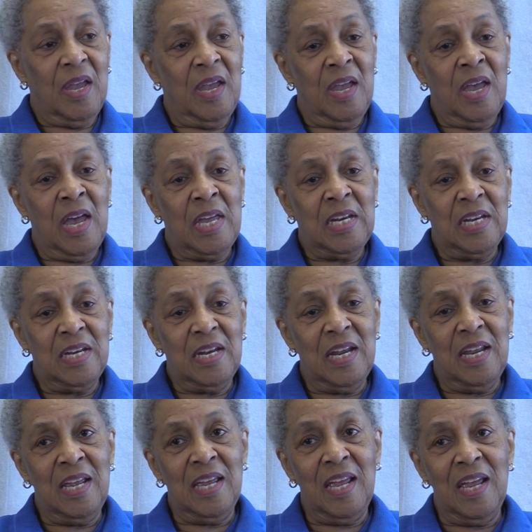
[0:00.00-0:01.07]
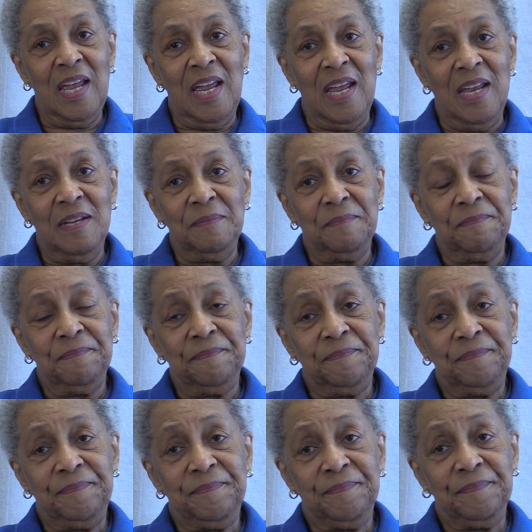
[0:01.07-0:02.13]
And can I interrupt and
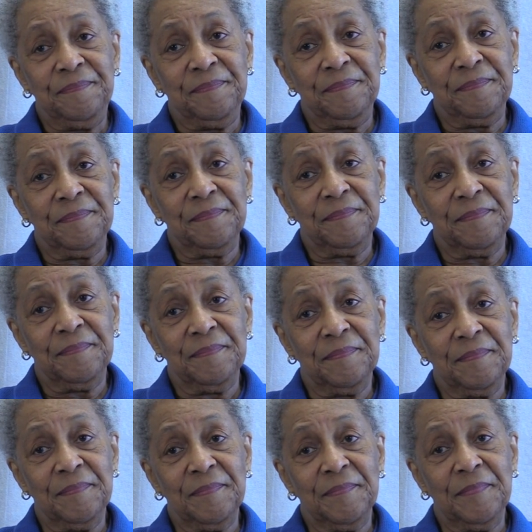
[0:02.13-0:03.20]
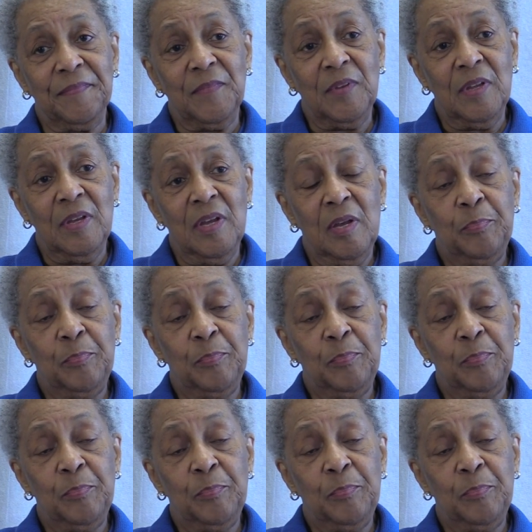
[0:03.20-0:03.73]
ask what the name of the school was?